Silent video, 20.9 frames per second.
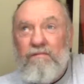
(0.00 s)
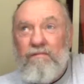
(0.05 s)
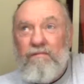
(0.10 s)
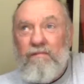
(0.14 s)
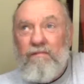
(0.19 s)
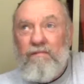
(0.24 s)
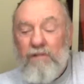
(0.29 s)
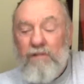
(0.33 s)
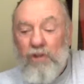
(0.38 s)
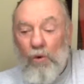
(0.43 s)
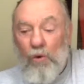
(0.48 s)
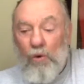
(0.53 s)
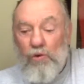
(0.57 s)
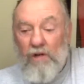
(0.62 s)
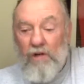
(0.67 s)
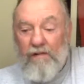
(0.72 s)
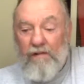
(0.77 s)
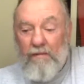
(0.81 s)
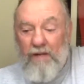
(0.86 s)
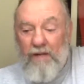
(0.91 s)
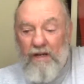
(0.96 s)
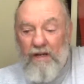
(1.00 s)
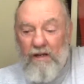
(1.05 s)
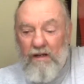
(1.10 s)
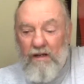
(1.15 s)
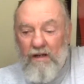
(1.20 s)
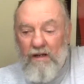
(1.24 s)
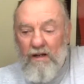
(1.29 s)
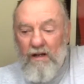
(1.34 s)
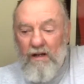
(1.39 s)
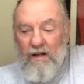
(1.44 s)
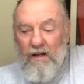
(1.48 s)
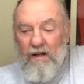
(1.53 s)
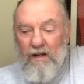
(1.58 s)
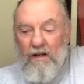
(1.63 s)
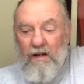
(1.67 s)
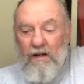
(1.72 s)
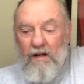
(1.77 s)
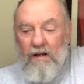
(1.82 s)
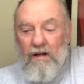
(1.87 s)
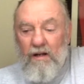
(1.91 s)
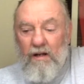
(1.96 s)
soldier for me.
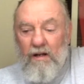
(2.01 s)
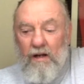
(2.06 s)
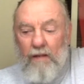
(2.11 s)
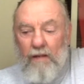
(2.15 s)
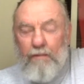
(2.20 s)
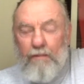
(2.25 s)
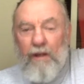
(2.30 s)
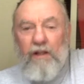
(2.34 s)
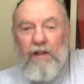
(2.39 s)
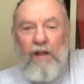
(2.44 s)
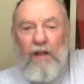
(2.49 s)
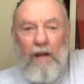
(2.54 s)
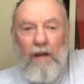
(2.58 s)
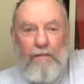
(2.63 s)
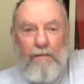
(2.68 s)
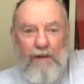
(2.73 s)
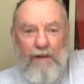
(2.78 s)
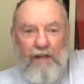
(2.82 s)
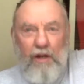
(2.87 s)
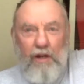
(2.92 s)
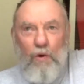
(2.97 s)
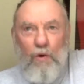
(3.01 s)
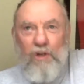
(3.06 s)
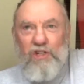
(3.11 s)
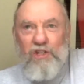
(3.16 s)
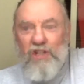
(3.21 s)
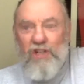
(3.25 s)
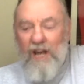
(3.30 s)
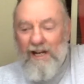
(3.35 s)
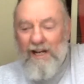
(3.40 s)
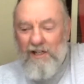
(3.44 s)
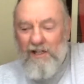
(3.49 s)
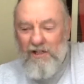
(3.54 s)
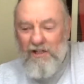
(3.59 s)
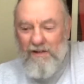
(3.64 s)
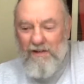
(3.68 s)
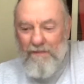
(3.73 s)
I picked you at 6.